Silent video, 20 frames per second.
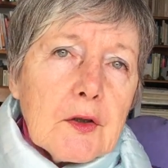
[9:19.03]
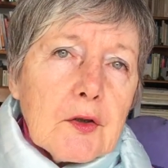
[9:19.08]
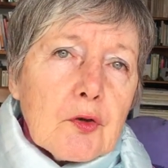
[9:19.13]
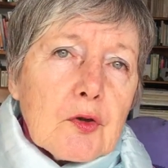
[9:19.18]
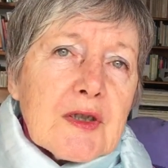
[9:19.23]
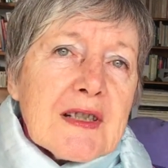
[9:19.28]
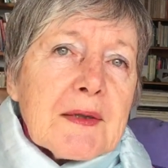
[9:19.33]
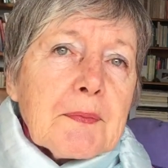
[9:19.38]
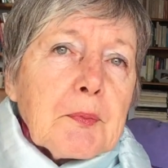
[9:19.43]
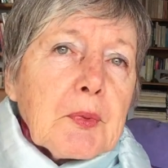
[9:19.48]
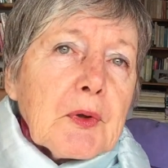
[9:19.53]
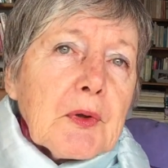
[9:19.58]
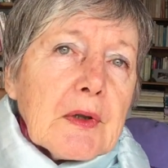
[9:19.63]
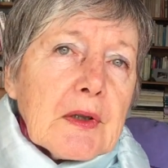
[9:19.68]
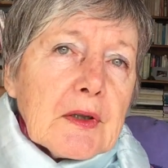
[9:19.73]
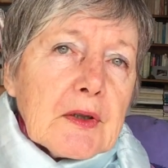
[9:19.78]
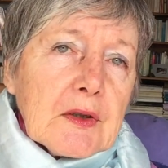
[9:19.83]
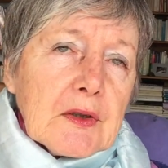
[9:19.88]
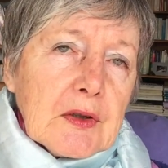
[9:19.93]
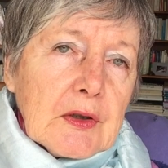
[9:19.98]
your
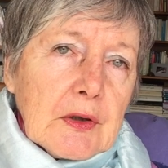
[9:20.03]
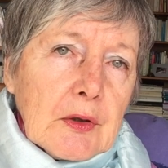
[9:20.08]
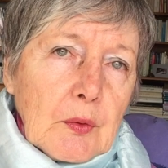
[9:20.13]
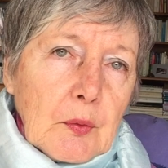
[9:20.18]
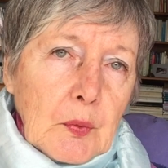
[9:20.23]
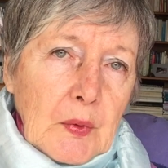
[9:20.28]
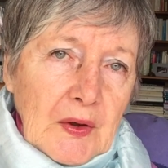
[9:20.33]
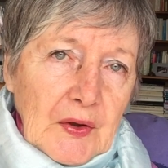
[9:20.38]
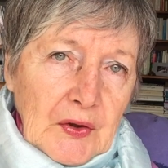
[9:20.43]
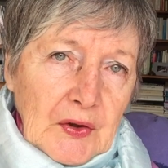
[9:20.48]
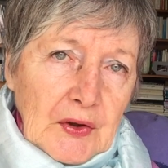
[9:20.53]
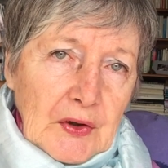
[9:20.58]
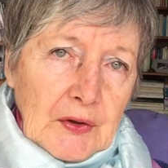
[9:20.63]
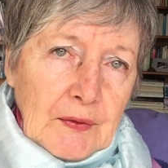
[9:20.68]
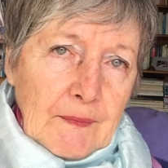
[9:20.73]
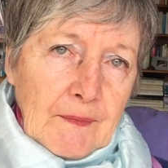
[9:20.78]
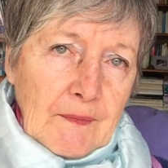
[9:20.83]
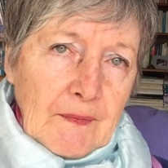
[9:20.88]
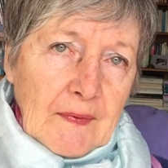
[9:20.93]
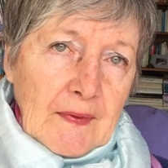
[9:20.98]
spirit with.